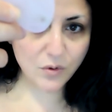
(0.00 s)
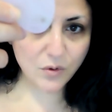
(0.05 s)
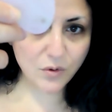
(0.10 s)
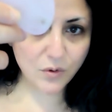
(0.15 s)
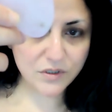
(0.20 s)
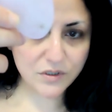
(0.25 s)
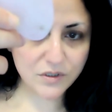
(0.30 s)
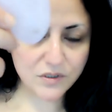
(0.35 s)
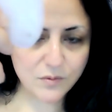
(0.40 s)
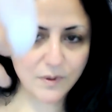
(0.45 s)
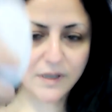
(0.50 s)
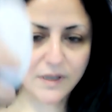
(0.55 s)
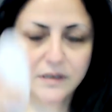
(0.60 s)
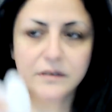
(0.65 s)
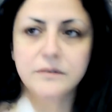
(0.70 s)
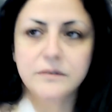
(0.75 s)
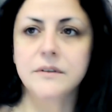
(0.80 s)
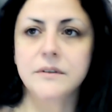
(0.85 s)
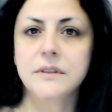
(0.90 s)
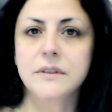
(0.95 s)
quartz one.
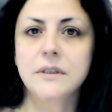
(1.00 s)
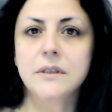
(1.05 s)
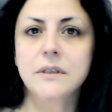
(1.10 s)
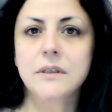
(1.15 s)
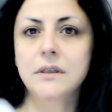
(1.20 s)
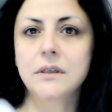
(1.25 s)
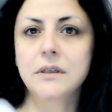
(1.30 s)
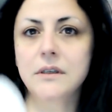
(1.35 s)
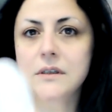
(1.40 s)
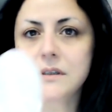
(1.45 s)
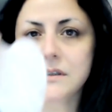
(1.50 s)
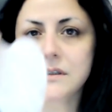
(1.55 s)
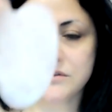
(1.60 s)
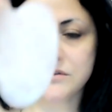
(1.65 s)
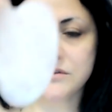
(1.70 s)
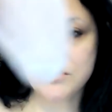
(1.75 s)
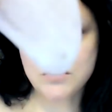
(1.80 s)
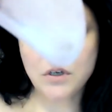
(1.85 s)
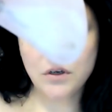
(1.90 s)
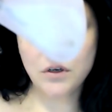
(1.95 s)
I'll
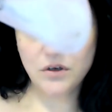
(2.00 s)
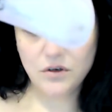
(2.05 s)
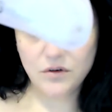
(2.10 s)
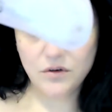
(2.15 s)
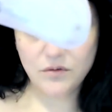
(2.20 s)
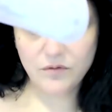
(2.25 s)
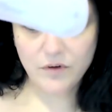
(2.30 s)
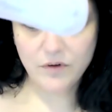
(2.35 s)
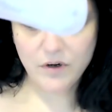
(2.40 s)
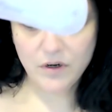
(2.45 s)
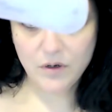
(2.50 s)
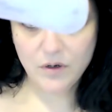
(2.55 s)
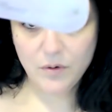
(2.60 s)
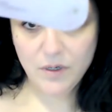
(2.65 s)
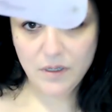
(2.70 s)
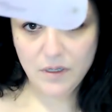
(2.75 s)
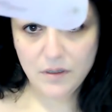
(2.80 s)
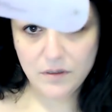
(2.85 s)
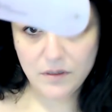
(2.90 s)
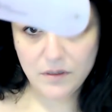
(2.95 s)
show you very
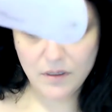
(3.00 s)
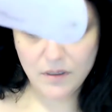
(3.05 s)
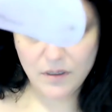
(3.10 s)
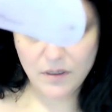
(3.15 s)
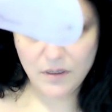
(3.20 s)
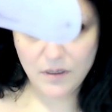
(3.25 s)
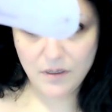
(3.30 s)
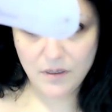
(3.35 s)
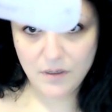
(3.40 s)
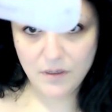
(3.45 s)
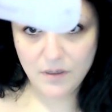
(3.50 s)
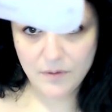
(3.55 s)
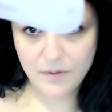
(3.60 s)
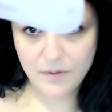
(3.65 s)
quickly.